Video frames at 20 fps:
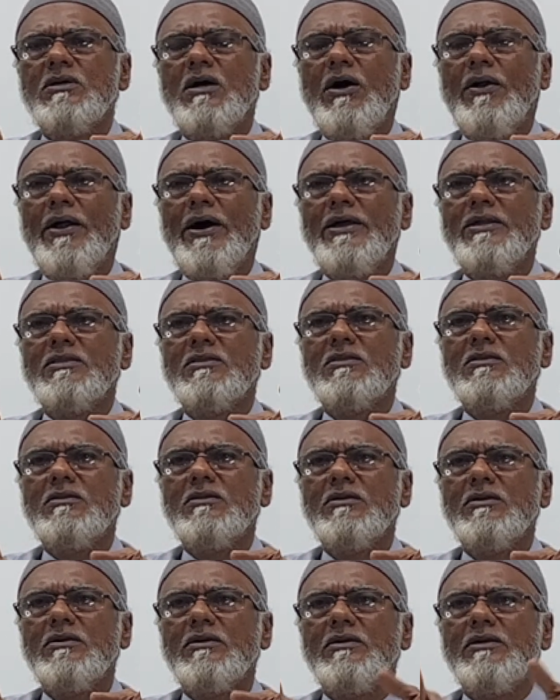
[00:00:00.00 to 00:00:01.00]
all right,
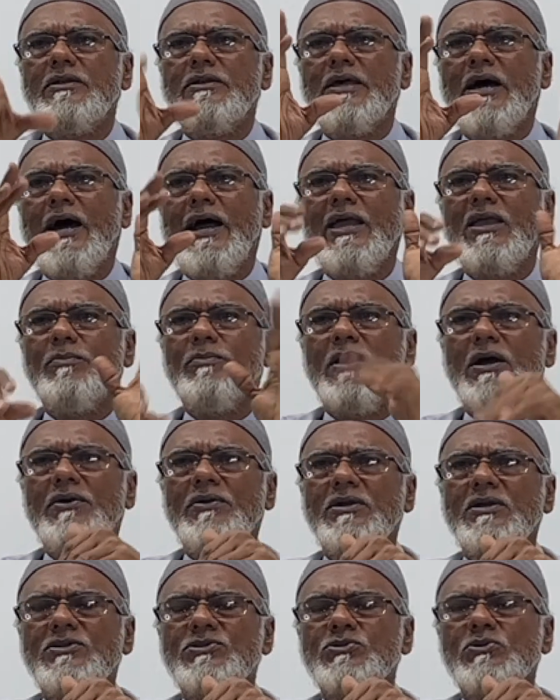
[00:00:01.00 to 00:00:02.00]
you die,
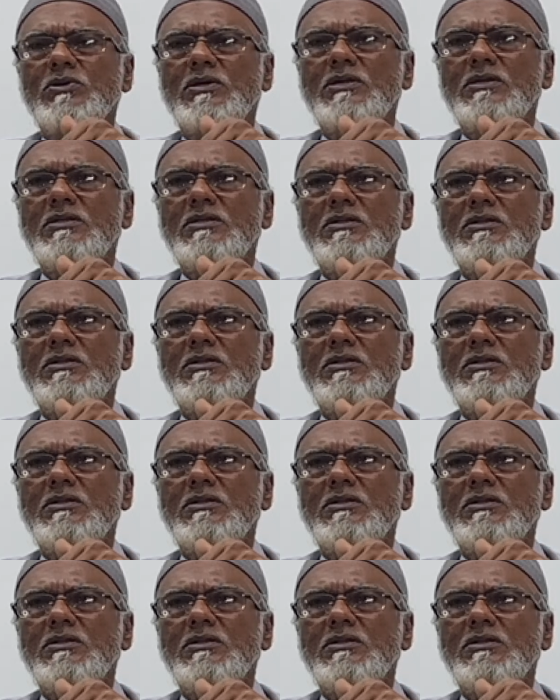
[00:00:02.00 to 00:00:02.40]
bury, and so on,